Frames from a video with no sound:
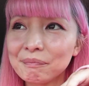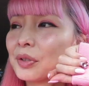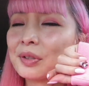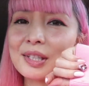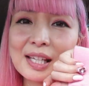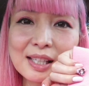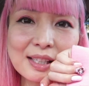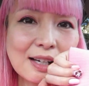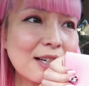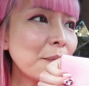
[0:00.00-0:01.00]
Today,
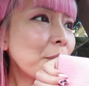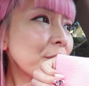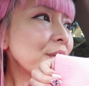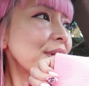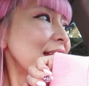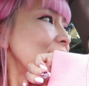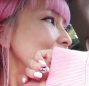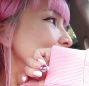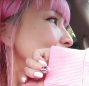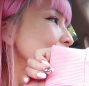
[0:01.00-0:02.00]
I
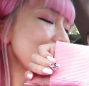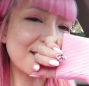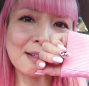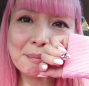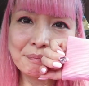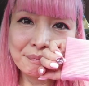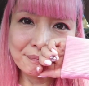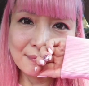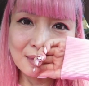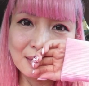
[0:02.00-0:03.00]
mostly got some